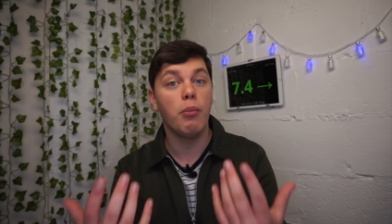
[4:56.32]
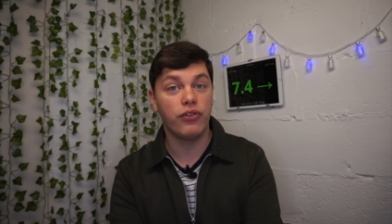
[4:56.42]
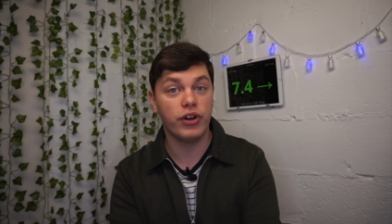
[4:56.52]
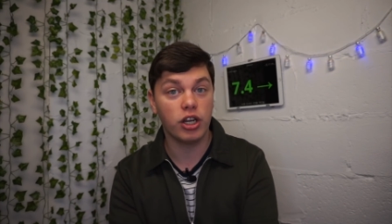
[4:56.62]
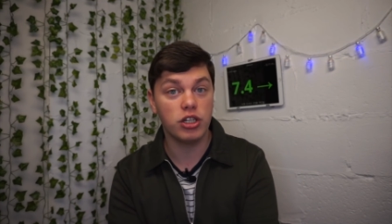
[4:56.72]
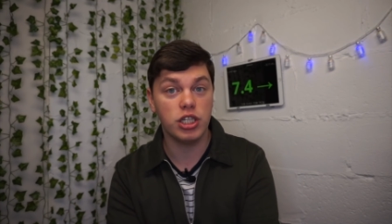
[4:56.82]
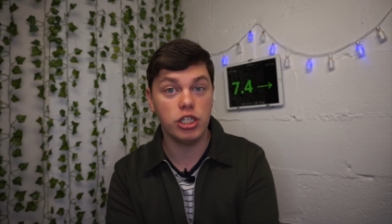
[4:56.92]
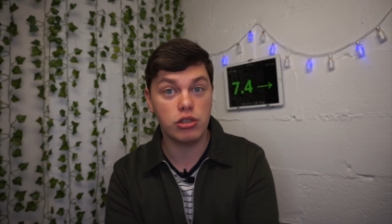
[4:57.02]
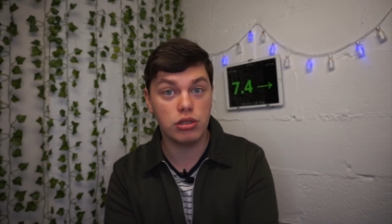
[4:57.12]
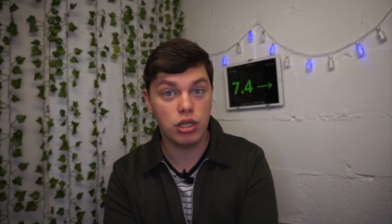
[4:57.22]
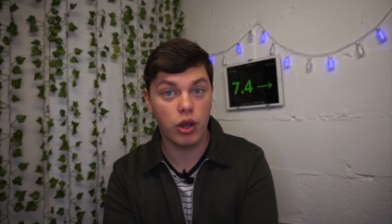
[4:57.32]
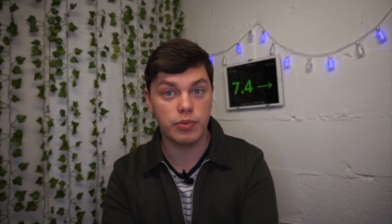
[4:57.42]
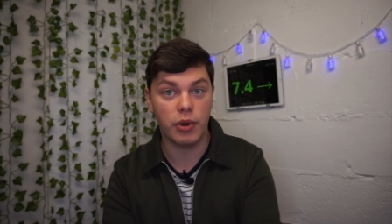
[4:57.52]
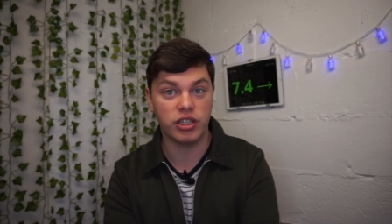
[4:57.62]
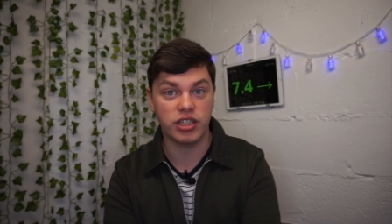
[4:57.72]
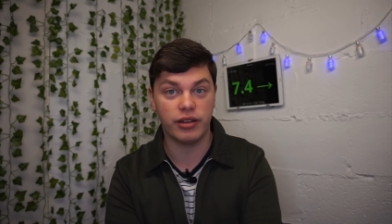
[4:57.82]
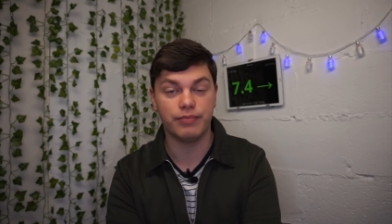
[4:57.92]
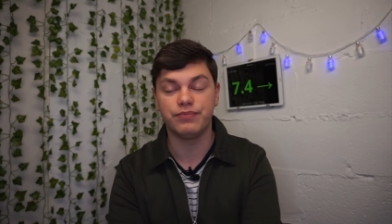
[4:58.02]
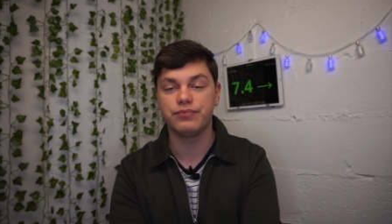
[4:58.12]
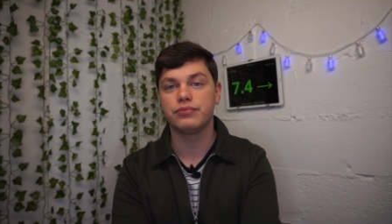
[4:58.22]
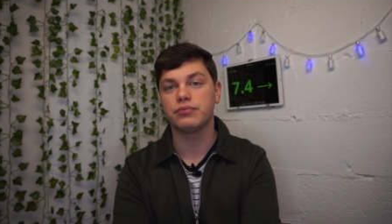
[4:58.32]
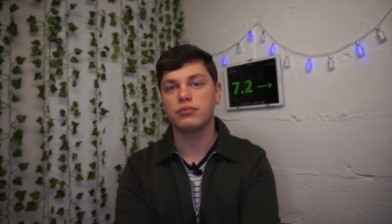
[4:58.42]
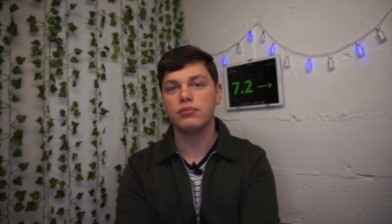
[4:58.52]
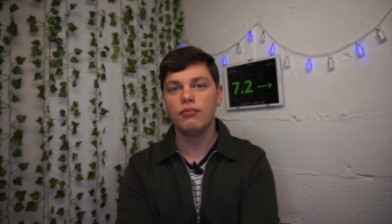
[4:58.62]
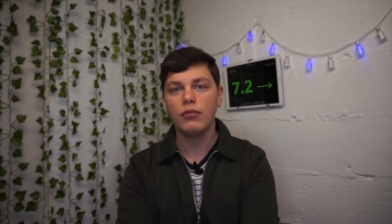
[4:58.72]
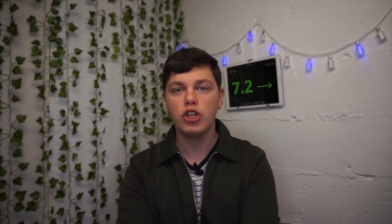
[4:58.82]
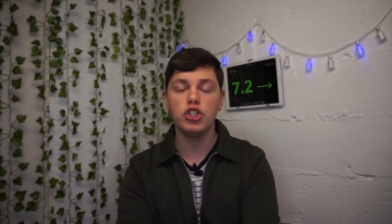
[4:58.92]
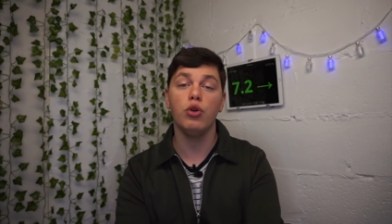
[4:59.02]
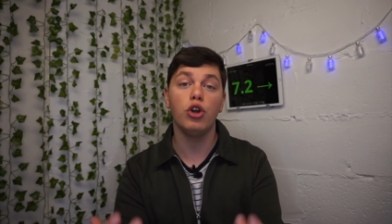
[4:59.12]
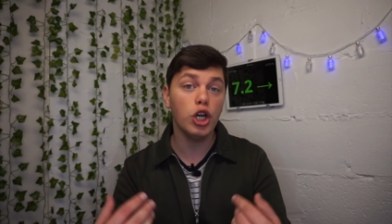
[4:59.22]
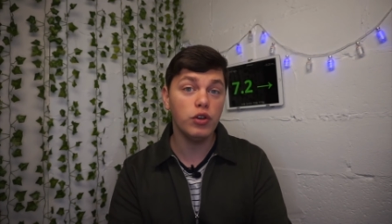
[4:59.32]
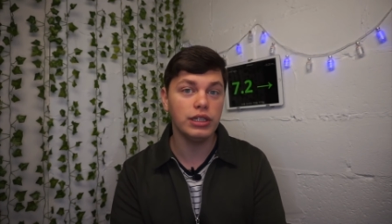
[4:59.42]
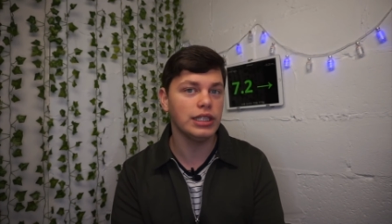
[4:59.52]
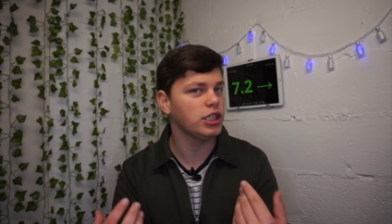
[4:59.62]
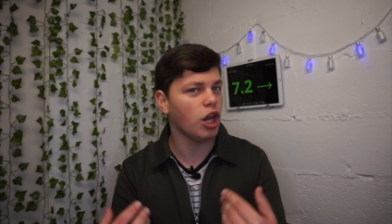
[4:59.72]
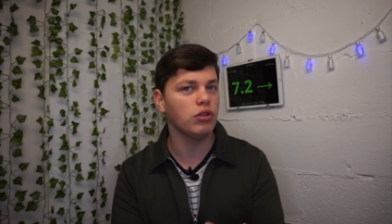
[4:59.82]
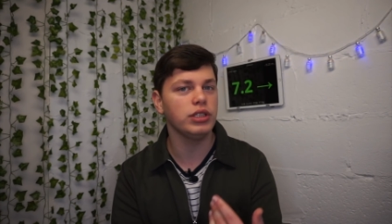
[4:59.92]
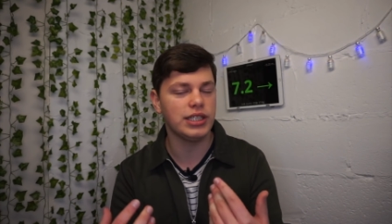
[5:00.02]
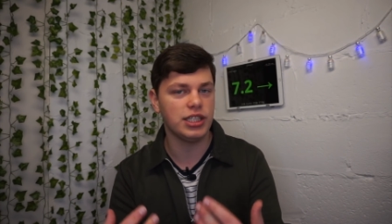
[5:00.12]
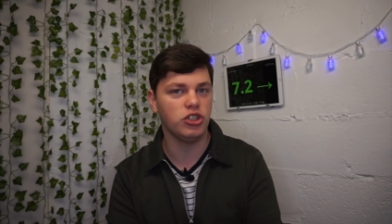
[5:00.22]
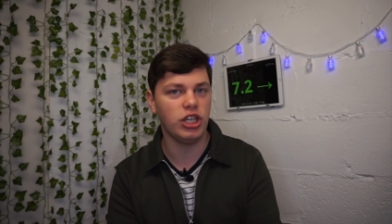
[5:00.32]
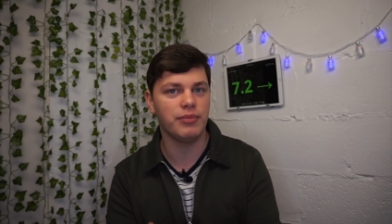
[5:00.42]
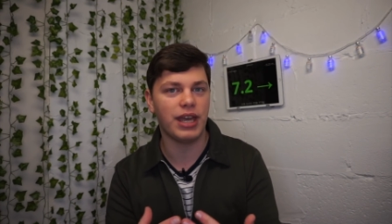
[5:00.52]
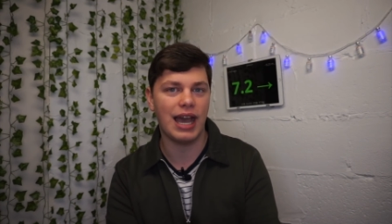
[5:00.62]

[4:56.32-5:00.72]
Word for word: but for a continuous glucose monitor. So currently the only CGM that